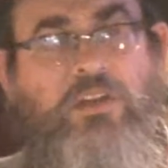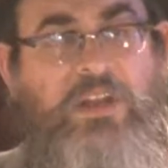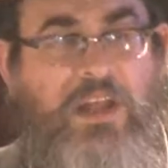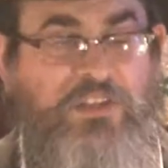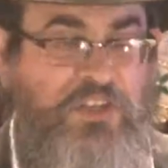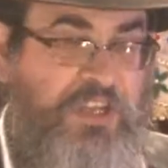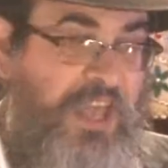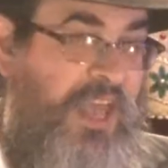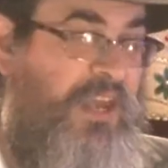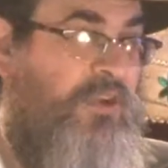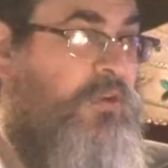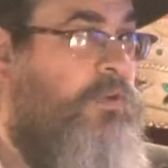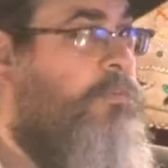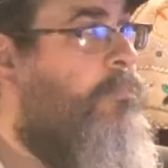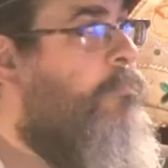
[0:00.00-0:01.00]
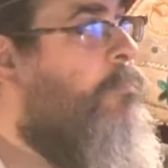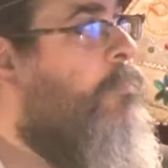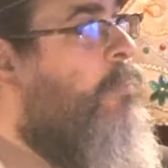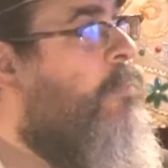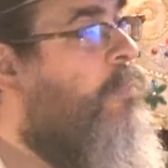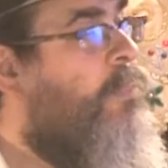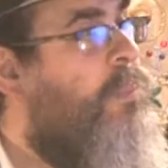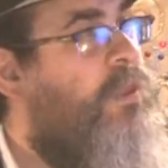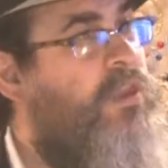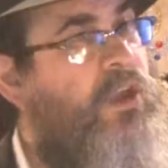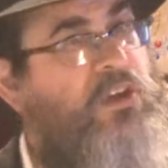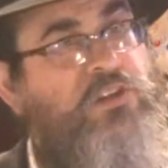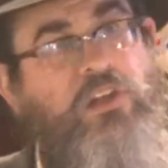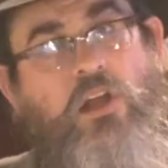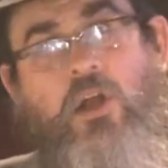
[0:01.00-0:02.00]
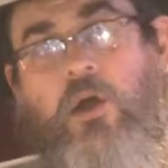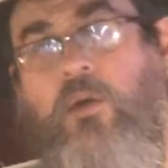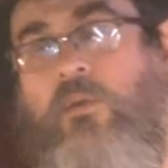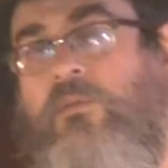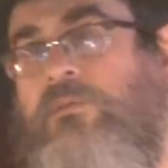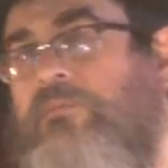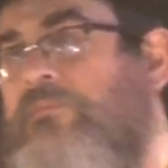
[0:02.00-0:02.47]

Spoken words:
an educator years ago